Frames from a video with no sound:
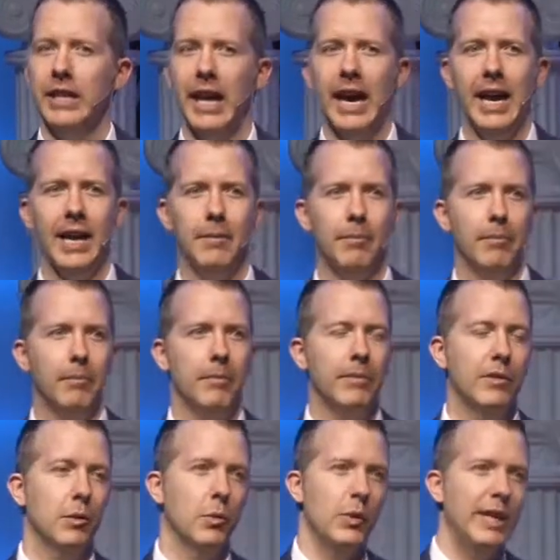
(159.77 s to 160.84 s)
And
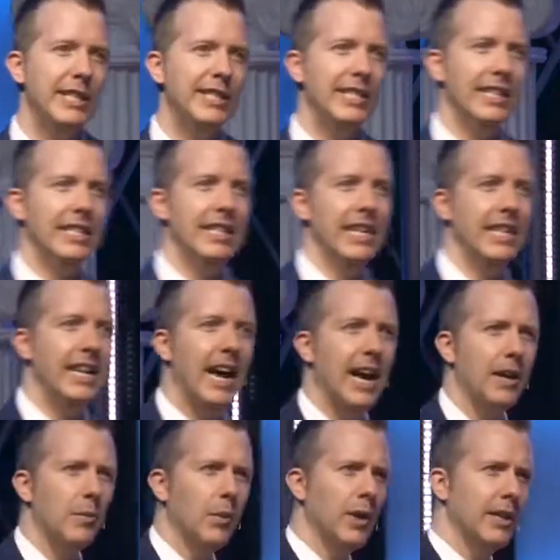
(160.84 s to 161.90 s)
the reasoning that he
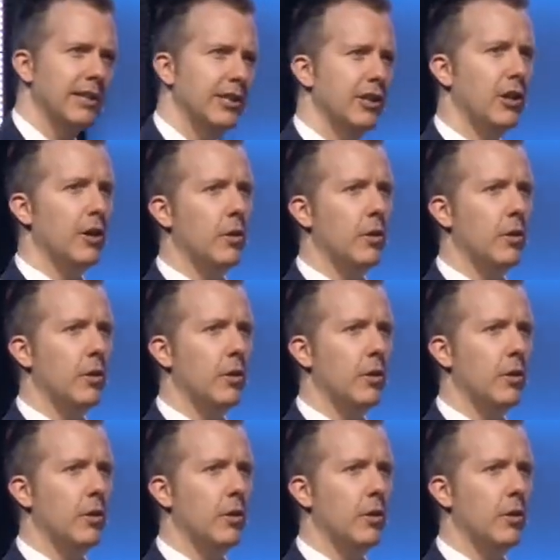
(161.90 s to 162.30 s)
had was,